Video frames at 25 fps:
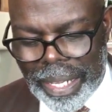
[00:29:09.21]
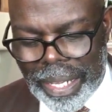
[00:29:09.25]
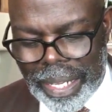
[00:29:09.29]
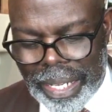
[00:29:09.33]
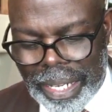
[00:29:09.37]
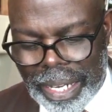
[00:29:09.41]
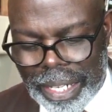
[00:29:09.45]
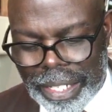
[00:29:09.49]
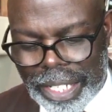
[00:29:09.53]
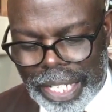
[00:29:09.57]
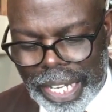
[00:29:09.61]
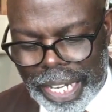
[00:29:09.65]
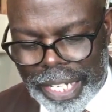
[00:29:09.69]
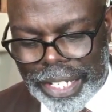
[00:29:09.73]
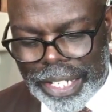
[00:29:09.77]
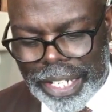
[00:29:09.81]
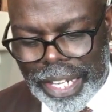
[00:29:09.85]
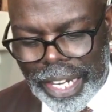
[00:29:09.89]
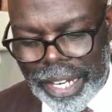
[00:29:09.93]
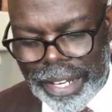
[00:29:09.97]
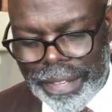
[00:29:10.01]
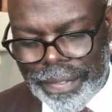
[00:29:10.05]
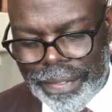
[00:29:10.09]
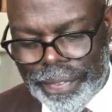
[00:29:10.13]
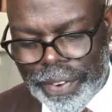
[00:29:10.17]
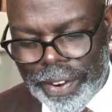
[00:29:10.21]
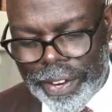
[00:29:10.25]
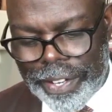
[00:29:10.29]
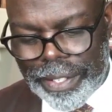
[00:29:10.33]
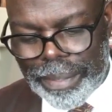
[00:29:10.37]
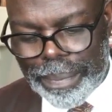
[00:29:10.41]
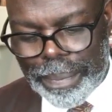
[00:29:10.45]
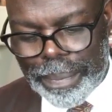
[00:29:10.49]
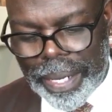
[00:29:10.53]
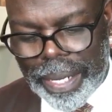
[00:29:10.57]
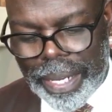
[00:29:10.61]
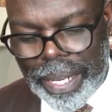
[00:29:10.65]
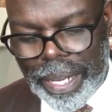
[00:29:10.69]
the 16th verse,
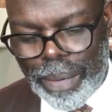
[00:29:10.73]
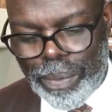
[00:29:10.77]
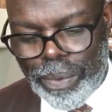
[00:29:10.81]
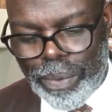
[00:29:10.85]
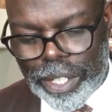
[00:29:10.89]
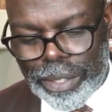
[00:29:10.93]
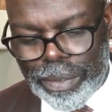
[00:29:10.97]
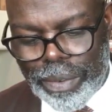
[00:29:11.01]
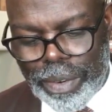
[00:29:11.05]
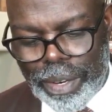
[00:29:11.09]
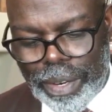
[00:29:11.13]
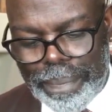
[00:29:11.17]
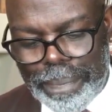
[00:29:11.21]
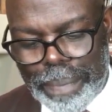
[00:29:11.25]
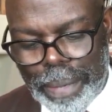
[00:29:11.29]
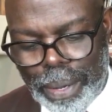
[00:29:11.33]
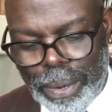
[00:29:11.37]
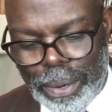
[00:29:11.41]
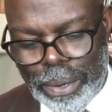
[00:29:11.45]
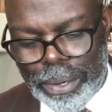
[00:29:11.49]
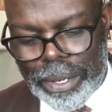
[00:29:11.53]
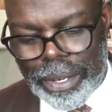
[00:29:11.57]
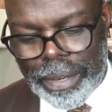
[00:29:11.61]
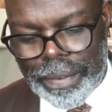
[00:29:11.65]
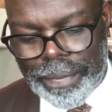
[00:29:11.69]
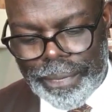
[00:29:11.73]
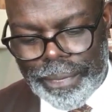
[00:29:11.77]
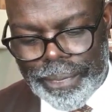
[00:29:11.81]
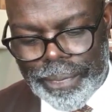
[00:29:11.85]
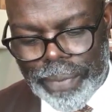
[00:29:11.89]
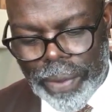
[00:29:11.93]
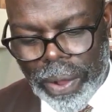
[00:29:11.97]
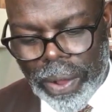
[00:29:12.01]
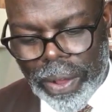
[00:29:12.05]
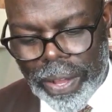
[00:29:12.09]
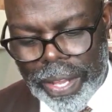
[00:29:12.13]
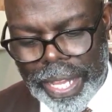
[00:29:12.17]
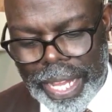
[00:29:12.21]
but he was rebuked
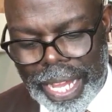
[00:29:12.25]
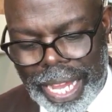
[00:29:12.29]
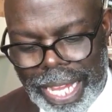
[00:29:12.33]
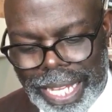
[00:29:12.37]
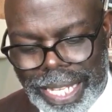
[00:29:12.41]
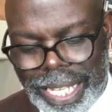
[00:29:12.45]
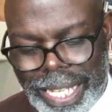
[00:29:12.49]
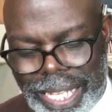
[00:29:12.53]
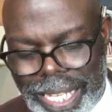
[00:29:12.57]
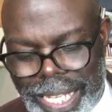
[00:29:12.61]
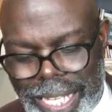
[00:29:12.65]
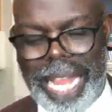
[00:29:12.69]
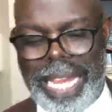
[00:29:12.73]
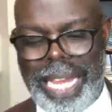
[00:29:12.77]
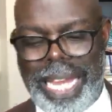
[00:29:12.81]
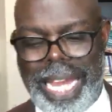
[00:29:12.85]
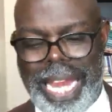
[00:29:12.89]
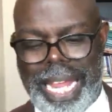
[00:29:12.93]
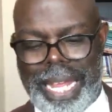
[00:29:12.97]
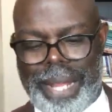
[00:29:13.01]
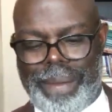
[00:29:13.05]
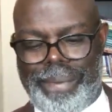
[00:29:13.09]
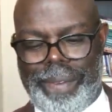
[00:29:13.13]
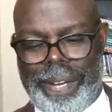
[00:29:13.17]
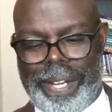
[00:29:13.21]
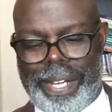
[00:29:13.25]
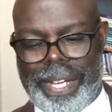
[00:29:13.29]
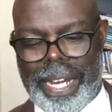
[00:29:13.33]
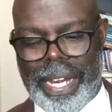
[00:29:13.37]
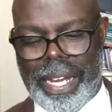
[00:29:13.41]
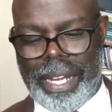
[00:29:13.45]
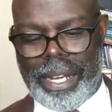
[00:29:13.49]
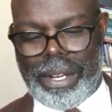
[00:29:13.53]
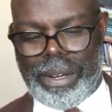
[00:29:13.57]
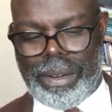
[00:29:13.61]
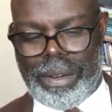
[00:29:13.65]
for his iniquity,